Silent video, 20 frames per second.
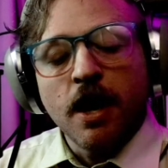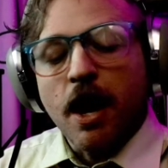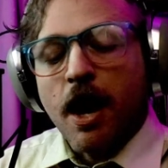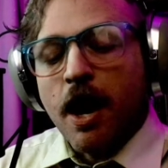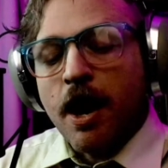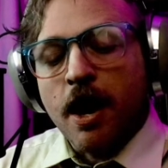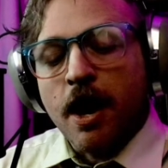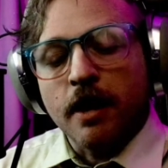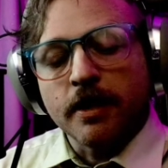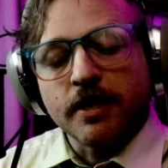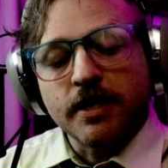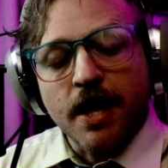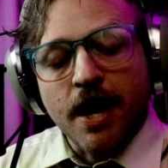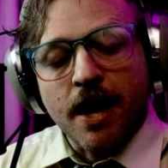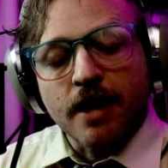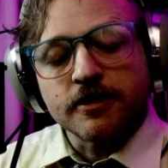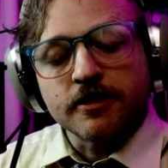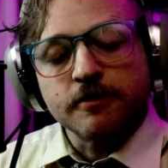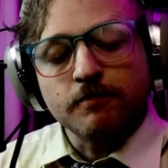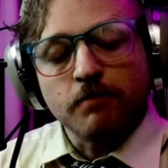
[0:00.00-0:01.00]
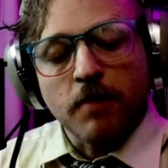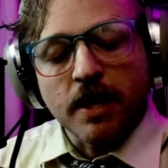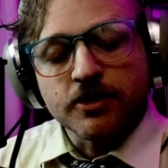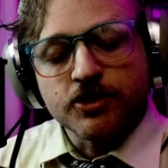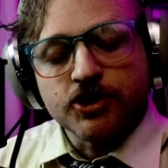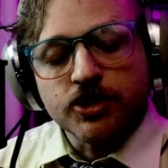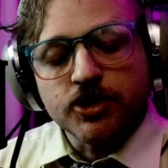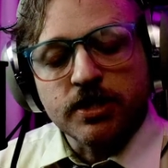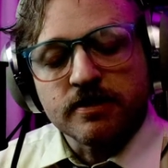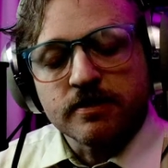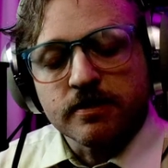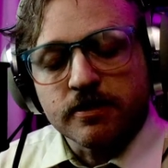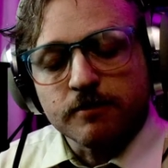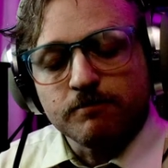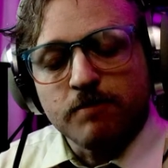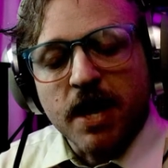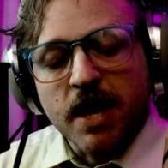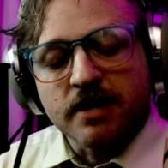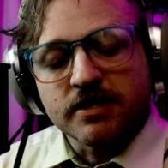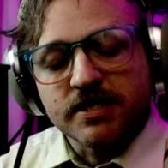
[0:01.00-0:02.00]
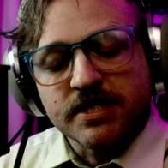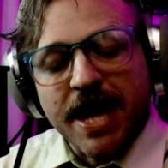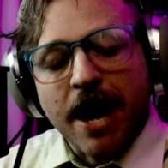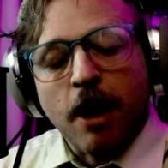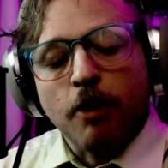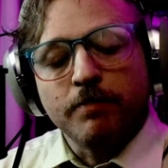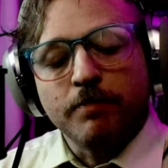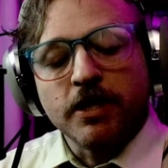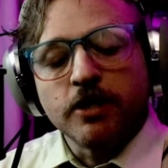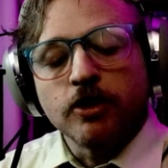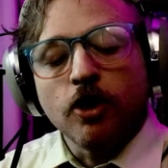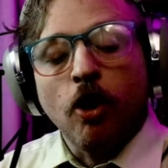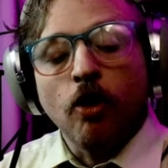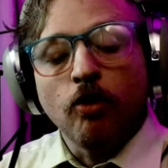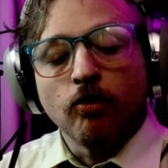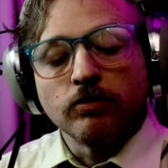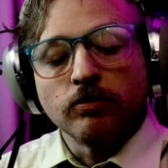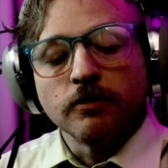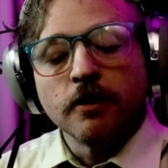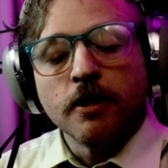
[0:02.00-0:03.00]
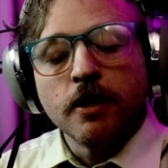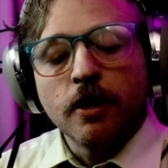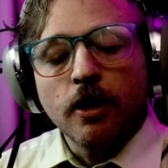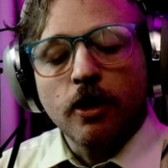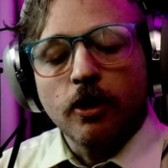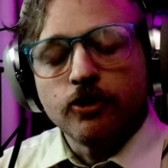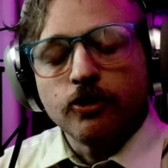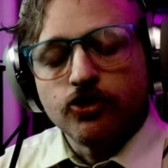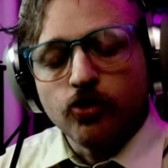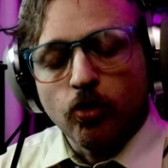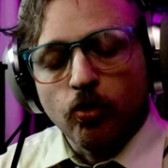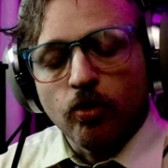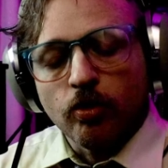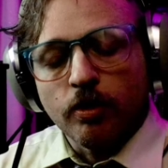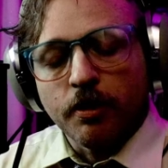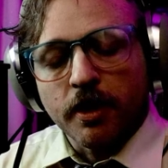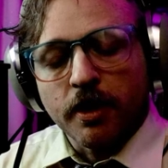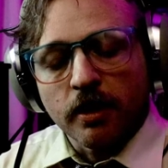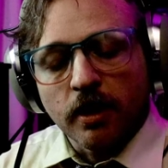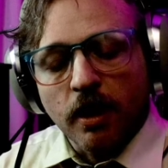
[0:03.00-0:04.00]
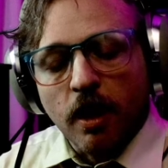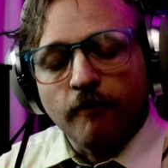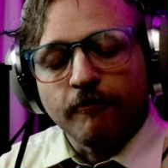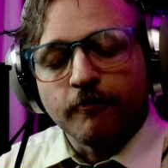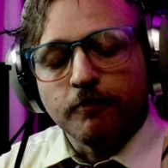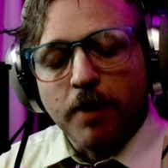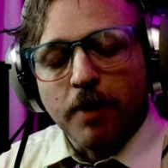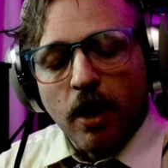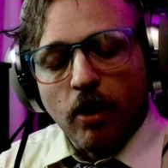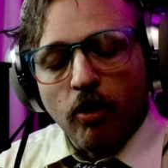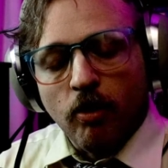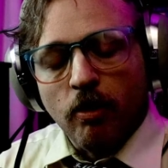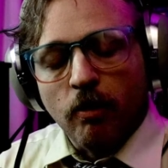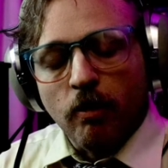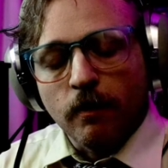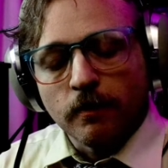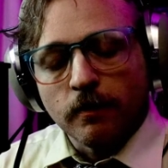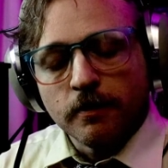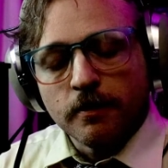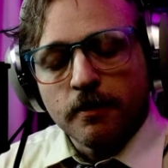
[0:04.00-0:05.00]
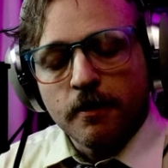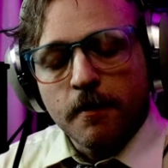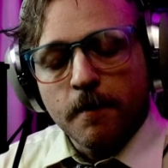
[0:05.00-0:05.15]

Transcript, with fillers: Ah, yes, my Jesus, mayest thou be known, adored, and loved by all,